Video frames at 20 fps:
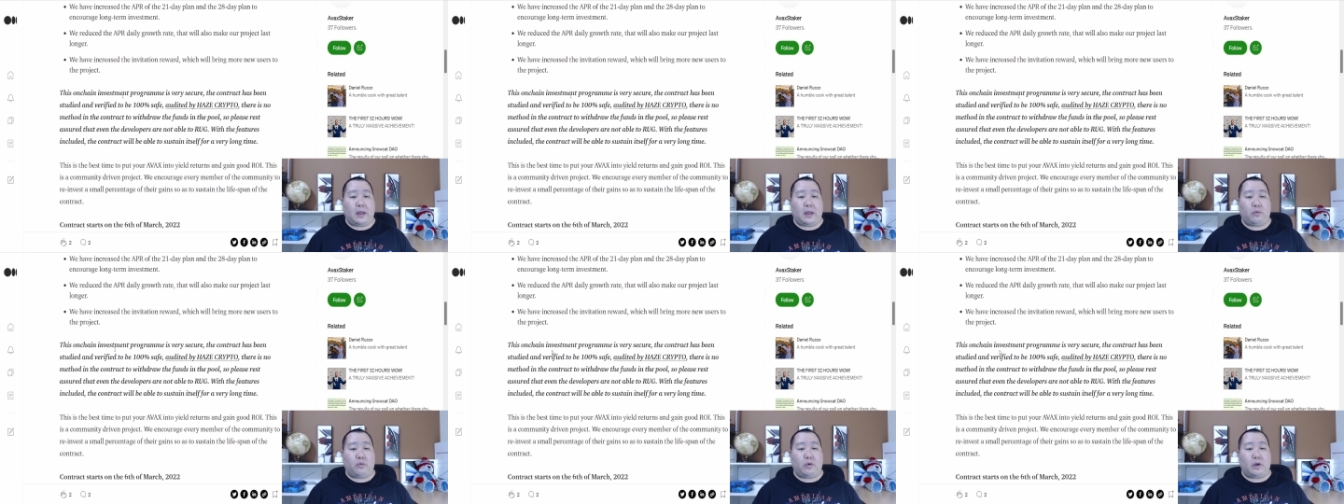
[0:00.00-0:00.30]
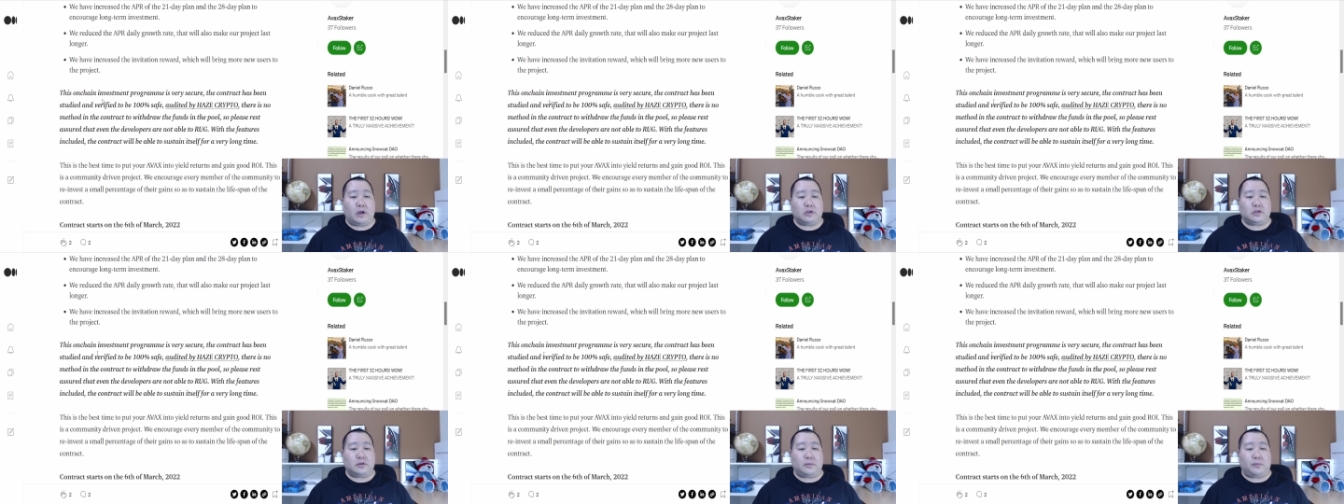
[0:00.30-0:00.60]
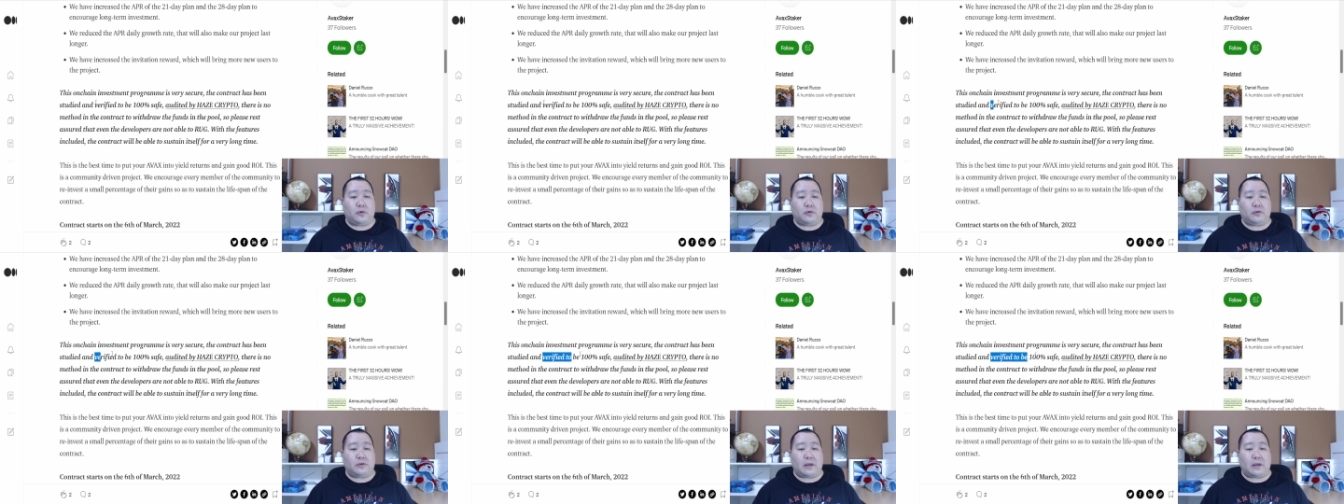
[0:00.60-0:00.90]
and
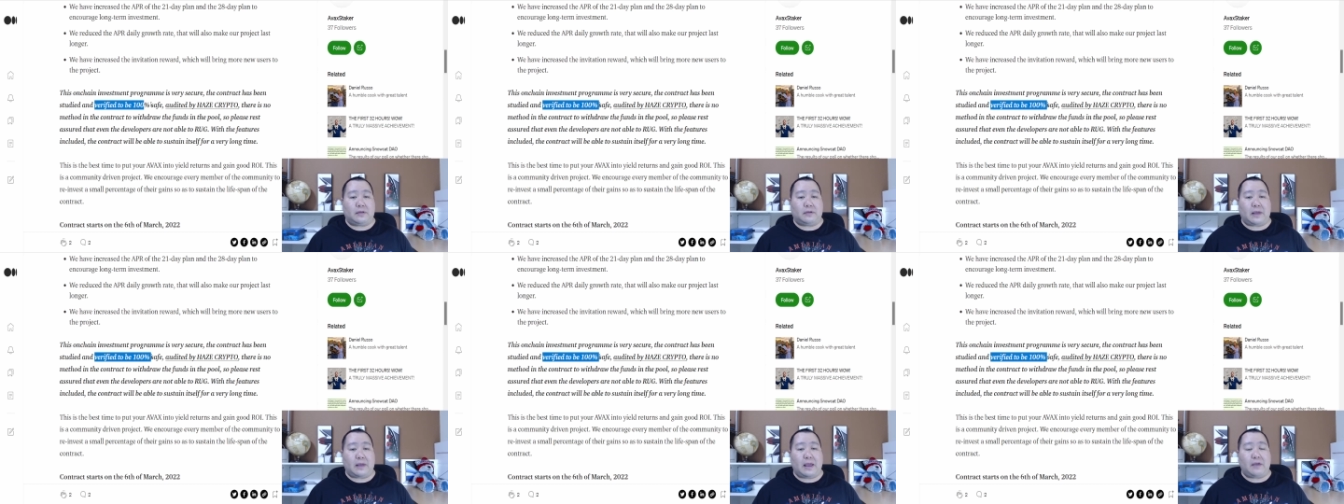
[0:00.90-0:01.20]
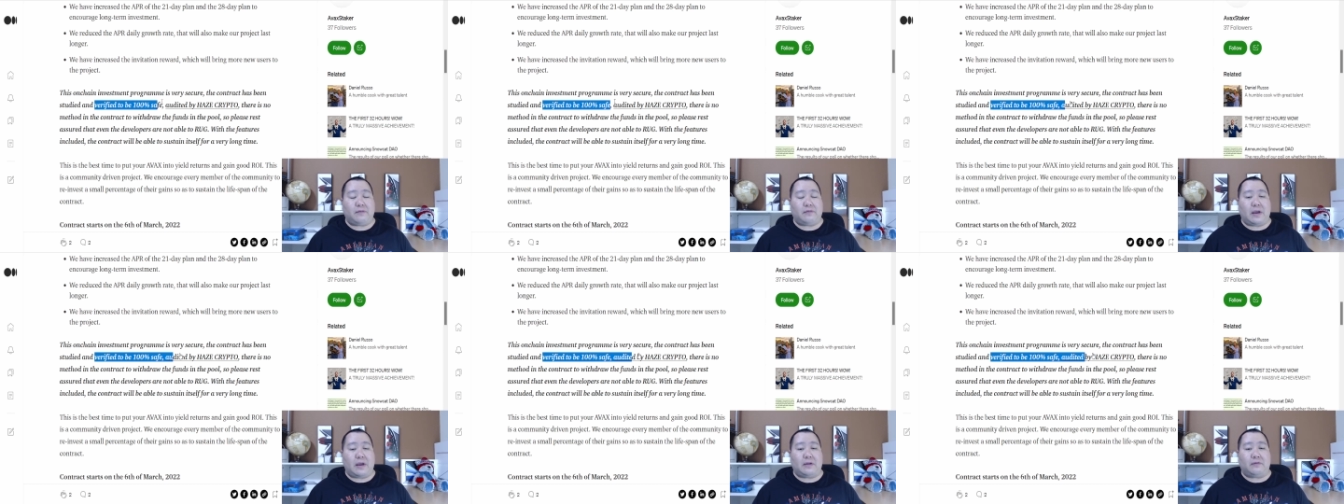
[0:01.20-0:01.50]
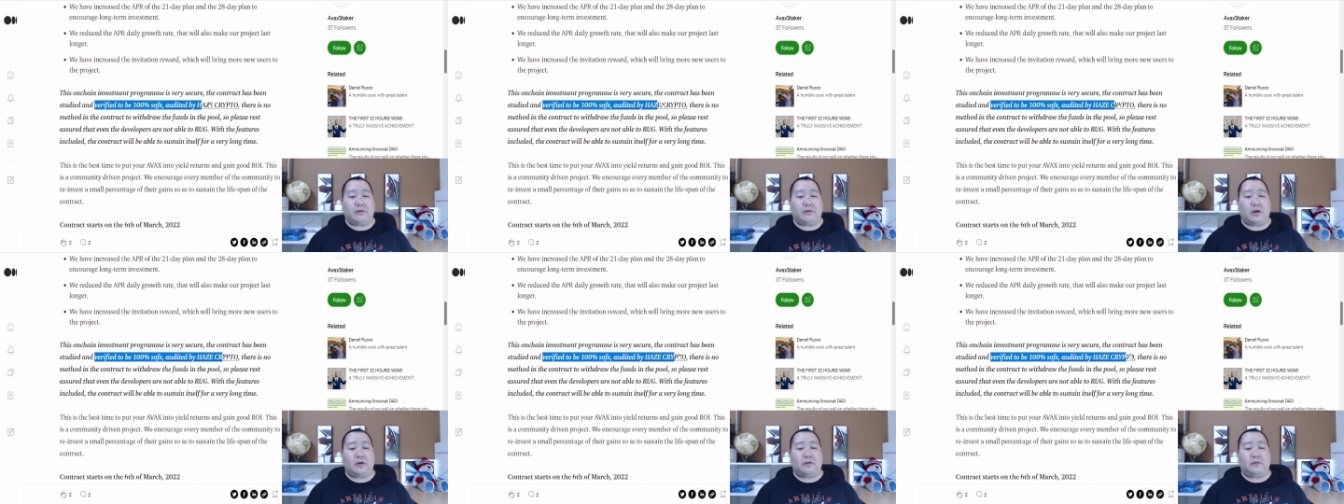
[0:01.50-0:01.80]
100% safe
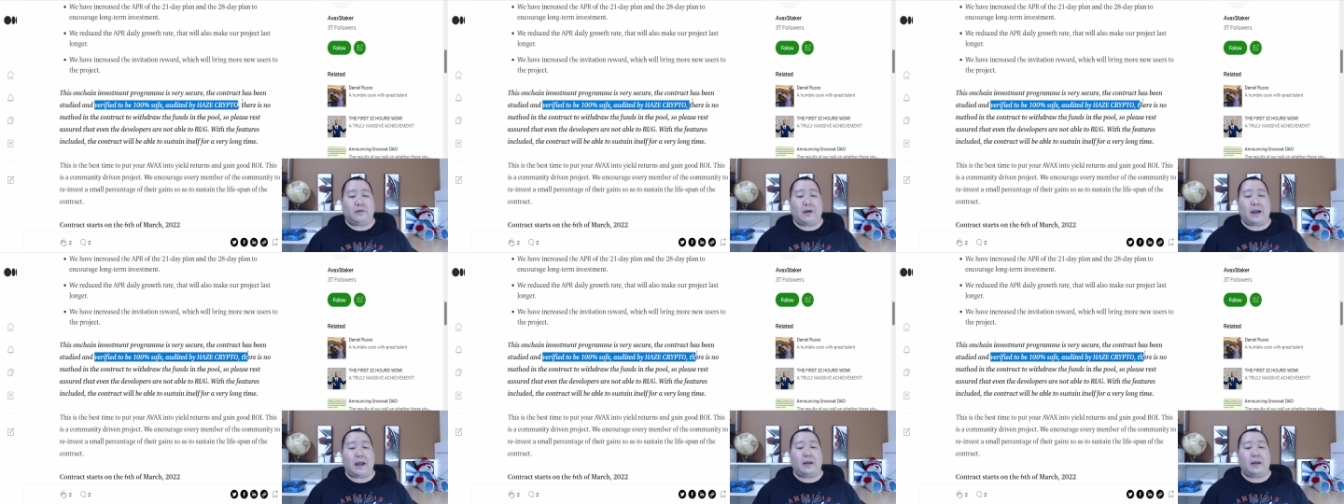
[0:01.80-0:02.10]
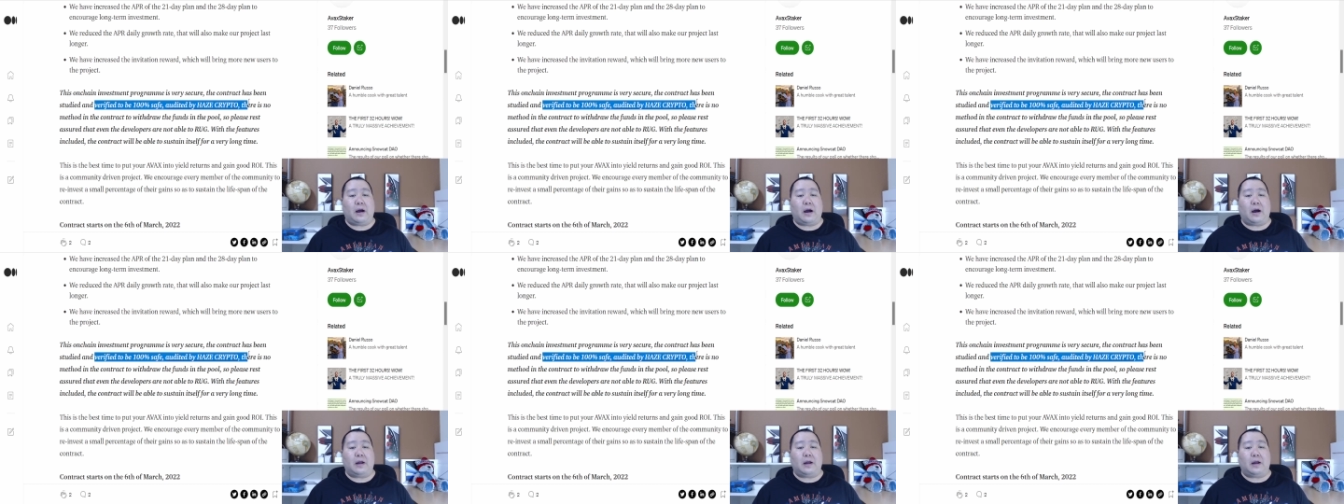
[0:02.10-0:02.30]
and verified